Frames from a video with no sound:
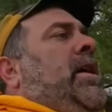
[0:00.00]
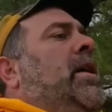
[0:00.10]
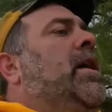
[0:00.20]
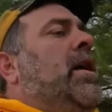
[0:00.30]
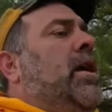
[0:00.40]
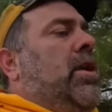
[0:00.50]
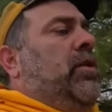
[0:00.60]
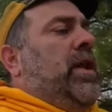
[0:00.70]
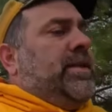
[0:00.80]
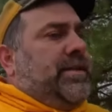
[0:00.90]
uh, you
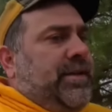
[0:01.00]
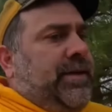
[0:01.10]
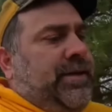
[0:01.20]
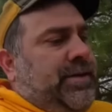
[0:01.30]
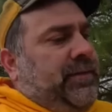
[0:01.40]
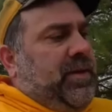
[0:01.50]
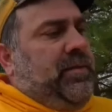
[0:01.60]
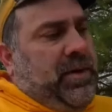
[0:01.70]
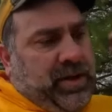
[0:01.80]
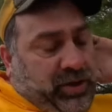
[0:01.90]
know that's uh,
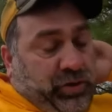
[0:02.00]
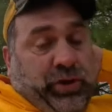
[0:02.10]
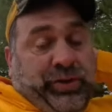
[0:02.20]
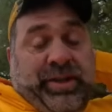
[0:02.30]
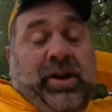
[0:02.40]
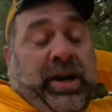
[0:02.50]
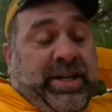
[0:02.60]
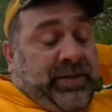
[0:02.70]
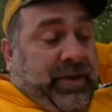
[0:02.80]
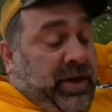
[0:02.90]
something you'll, you'll see all
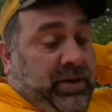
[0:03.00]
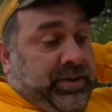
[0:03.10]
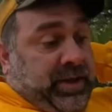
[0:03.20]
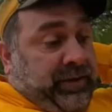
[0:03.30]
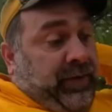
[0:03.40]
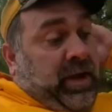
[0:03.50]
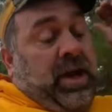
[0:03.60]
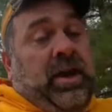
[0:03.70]
kinds of videos of